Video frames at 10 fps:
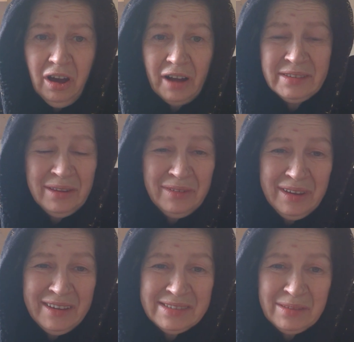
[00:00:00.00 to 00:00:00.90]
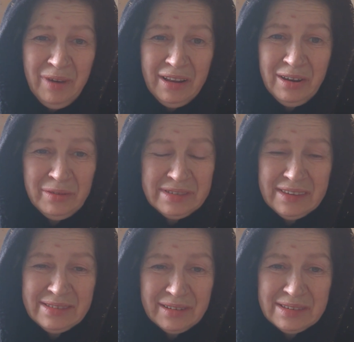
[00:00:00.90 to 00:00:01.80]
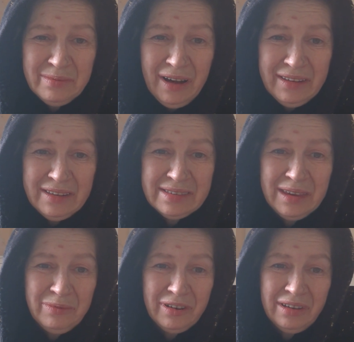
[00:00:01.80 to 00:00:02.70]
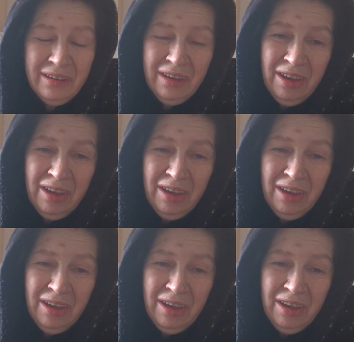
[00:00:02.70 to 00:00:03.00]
I don't know if it's Somalian. Obviously, he's not Somalian, he's Hebrew.